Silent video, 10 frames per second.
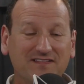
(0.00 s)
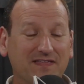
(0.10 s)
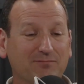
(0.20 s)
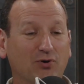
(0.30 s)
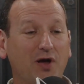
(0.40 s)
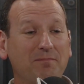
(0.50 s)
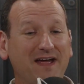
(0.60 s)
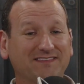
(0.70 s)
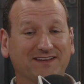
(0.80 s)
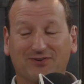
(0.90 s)
They brought
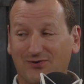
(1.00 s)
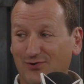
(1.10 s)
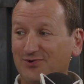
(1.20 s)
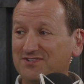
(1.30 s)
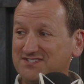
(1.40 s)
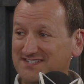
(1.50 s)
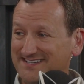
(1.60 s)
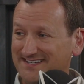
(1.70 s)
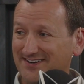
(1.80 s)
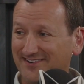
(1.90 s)
back their old
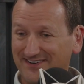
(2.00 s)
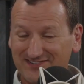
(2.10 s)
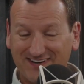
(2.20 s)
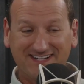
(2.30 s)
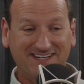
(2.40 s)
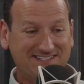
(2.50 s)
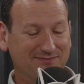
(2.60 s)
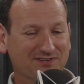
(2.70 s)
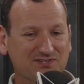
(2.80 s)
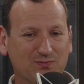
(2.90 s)
CEO to try and get
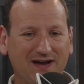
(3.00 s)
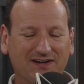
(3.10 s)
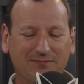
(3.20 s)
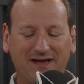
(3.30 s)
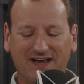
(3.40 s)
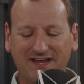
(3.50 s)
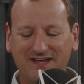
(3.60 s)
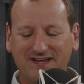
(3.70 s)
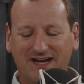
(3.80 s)
some of their swagger back.